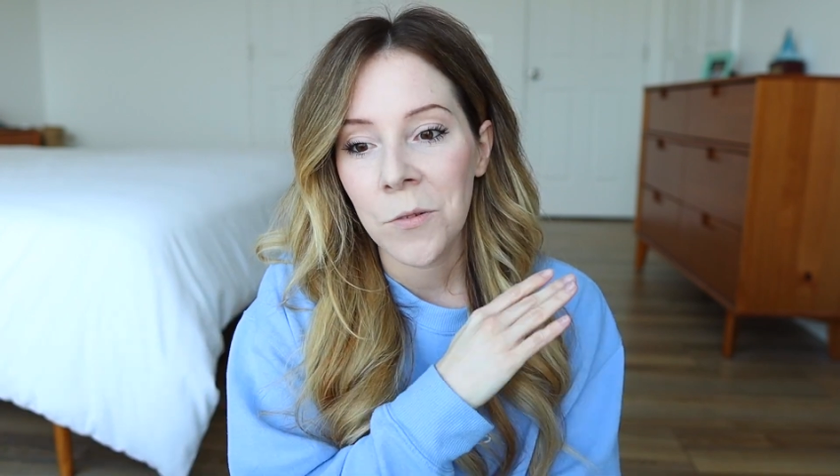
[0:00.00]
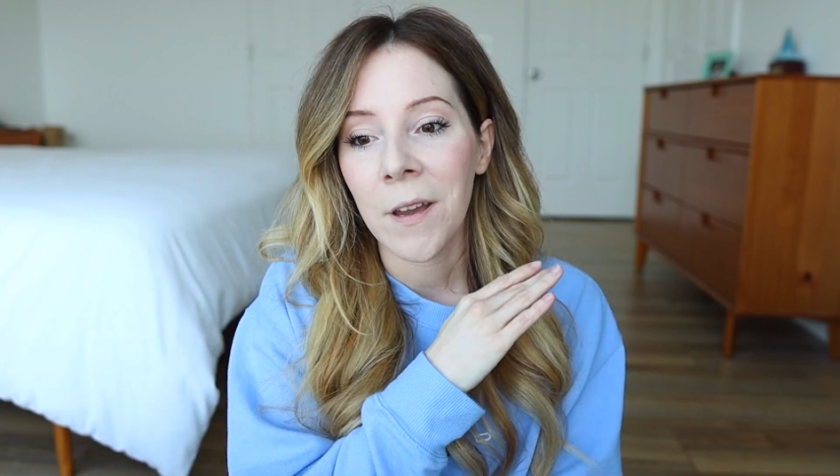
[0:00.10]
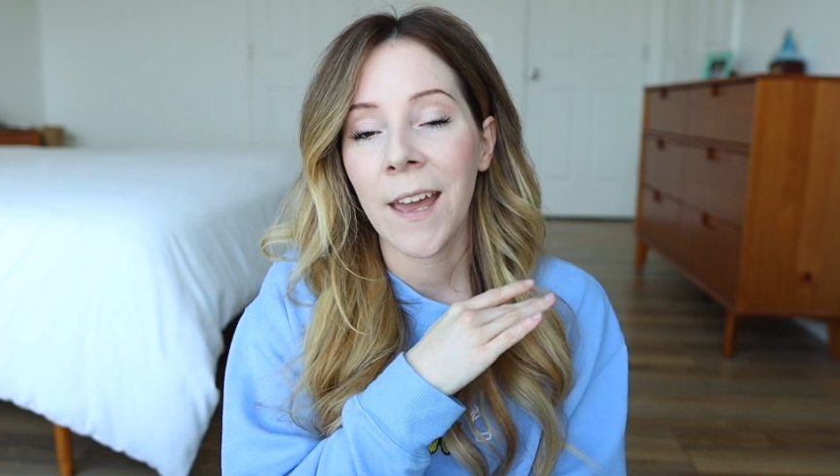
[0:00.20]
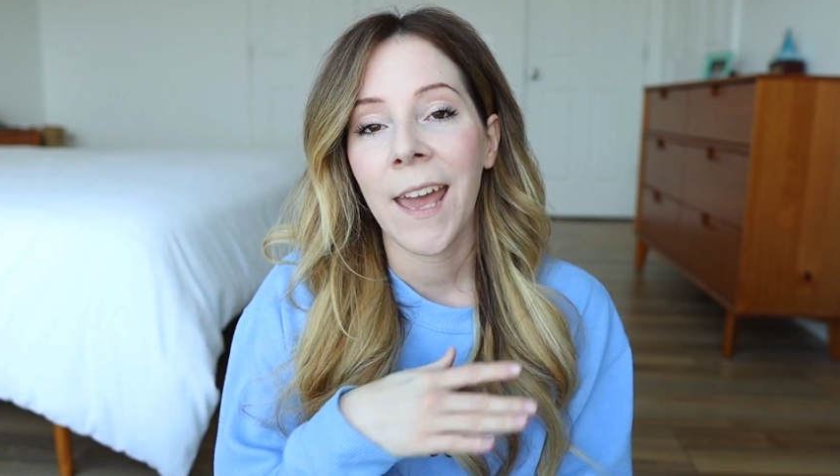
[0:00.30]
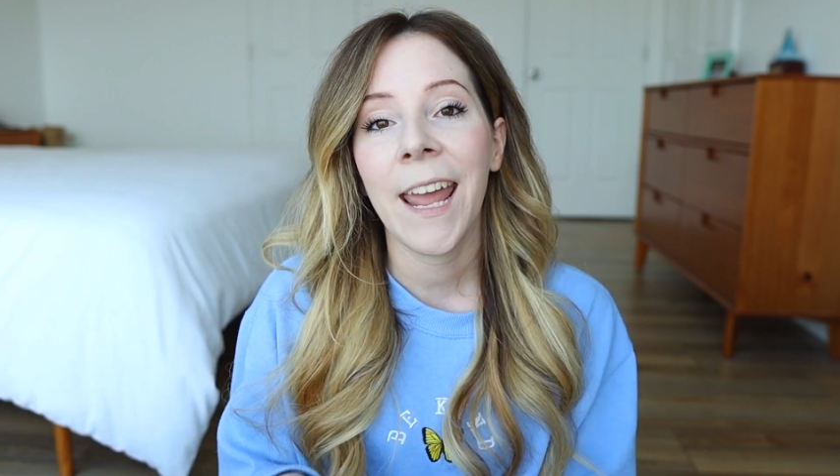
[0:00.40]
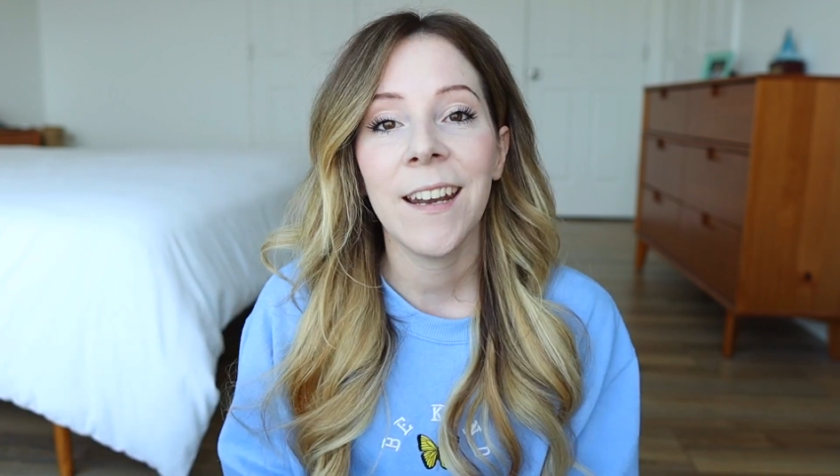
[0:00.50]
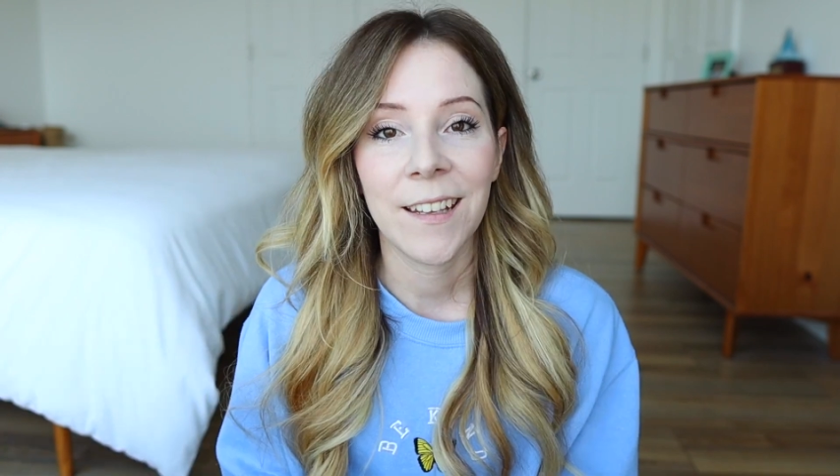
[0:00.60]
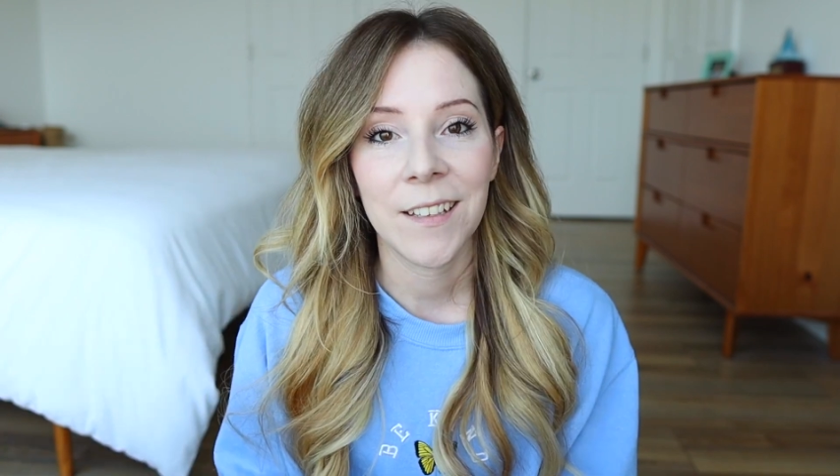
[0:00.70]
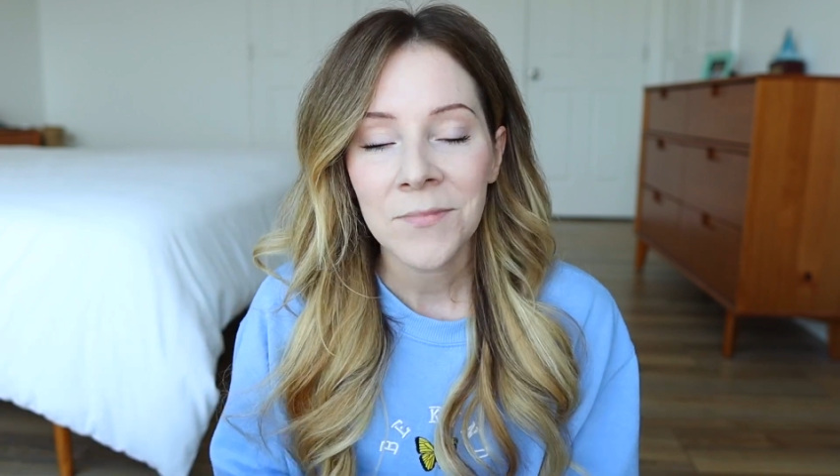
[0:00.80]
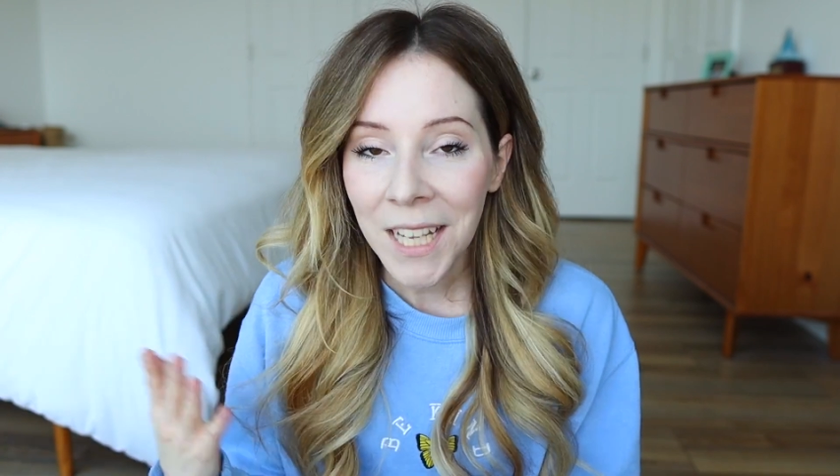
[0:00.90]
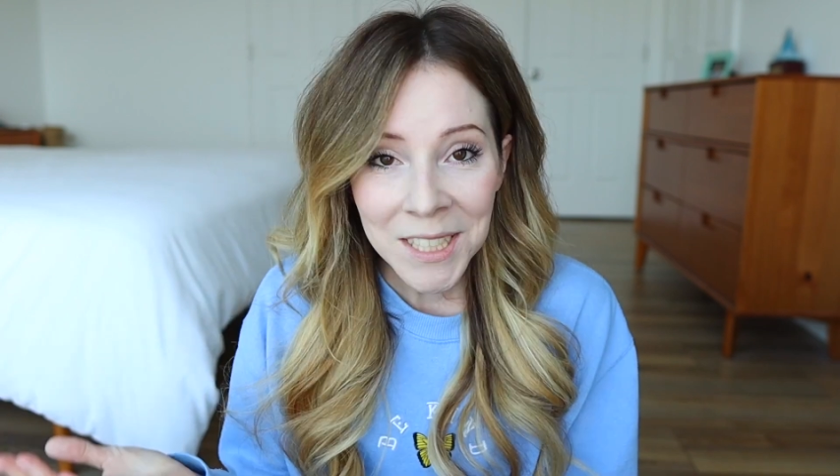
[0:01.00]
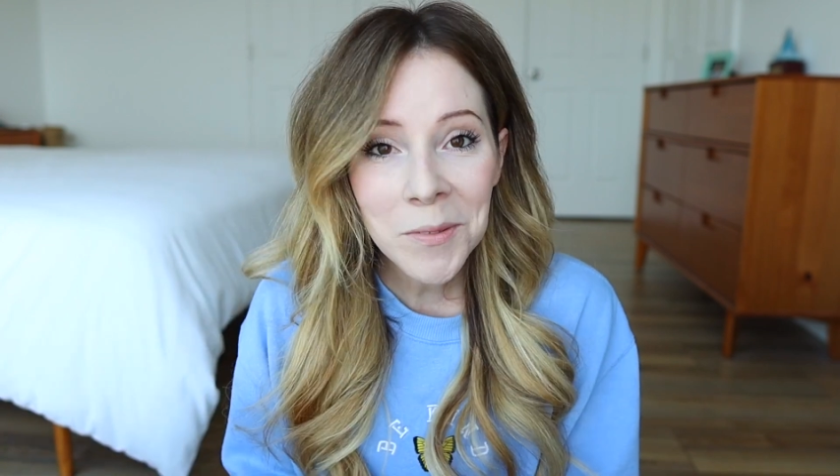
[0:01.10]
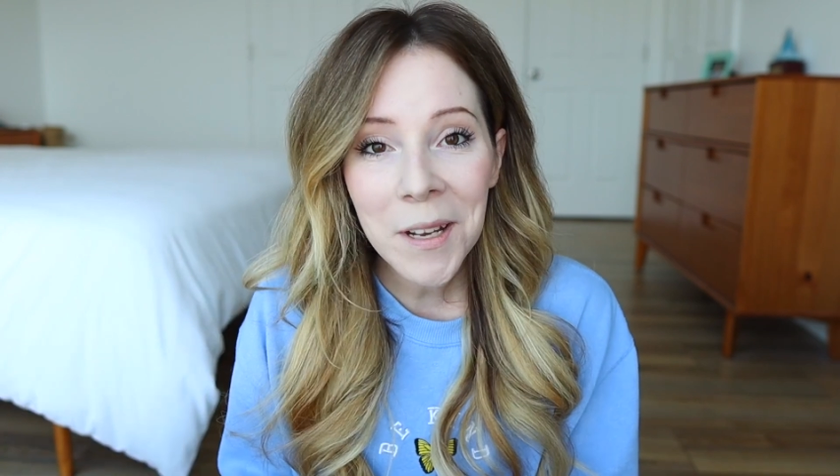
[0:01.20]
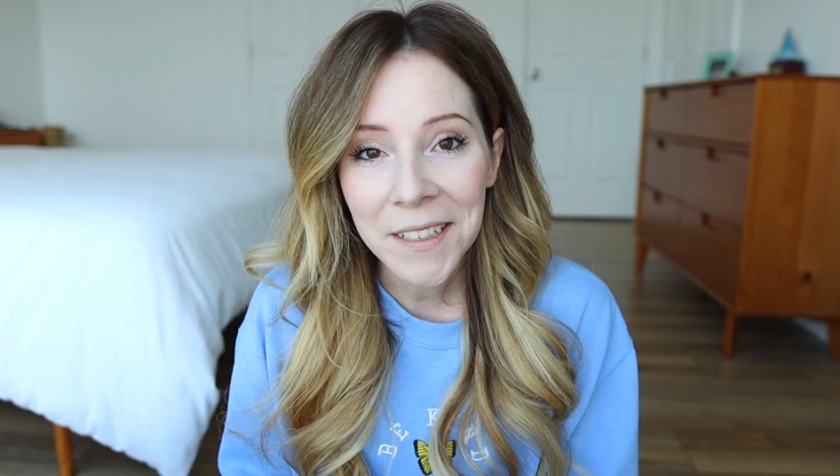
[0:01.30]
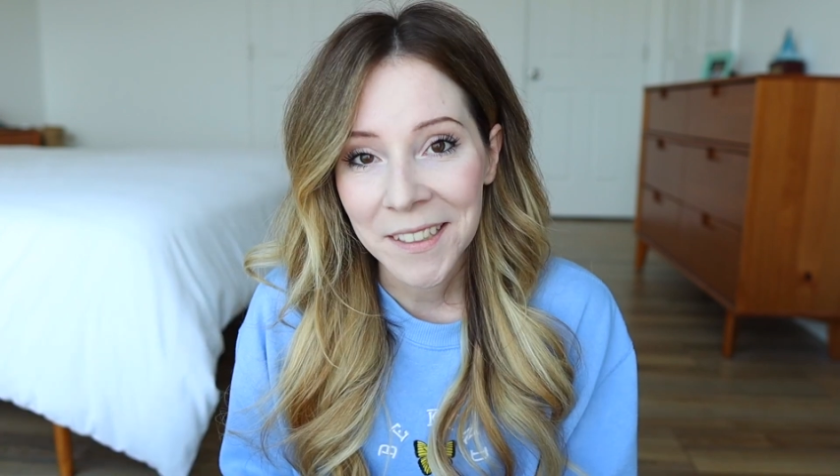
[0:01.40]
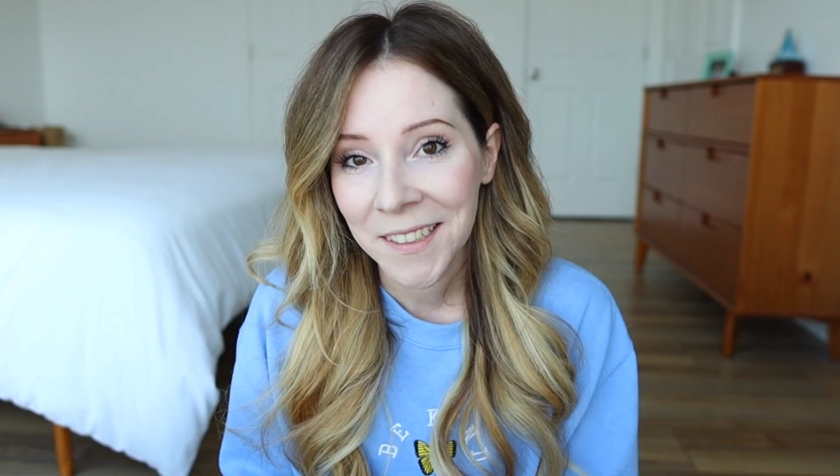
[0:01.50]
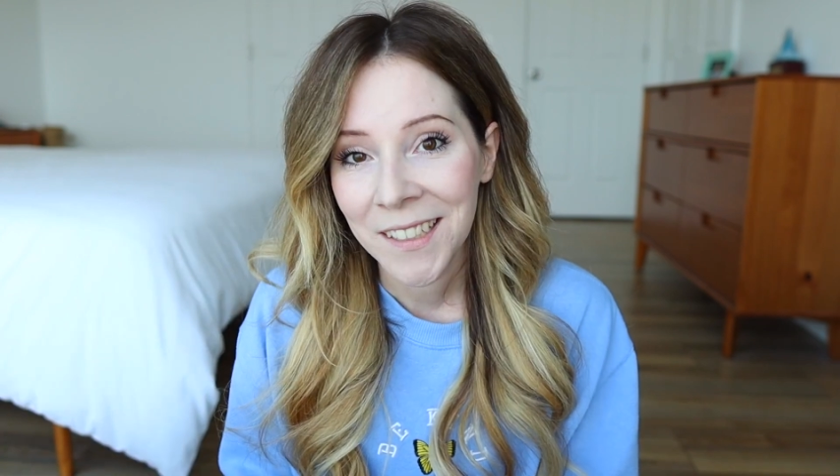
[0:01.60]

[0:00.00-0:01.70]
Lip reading: hate it, guess what?